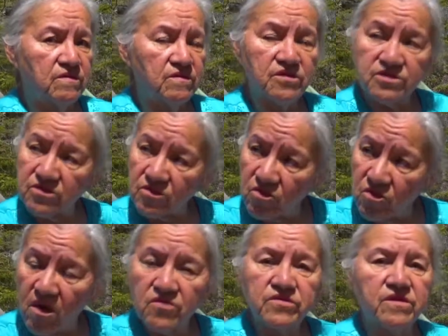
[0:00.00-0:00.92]
is to
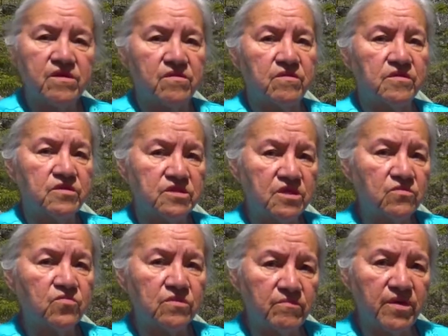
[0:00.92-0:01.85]
go out there and
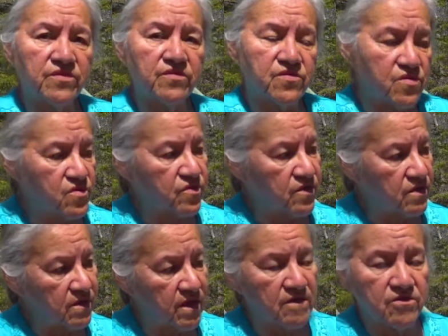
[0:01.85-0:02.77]
sit with Mother Earth
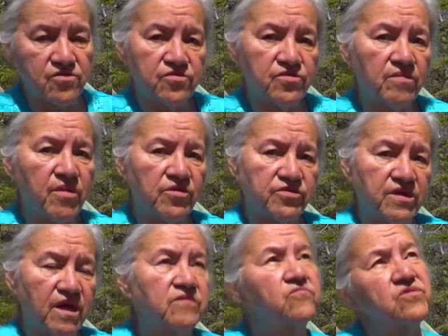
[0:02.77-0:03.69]
and learn about
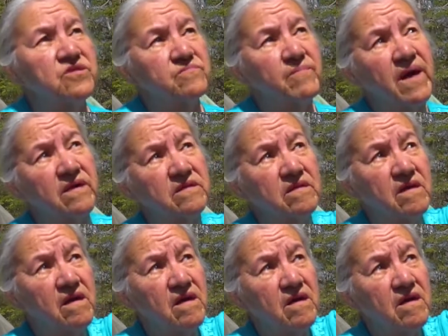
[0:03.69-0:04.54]
that respect.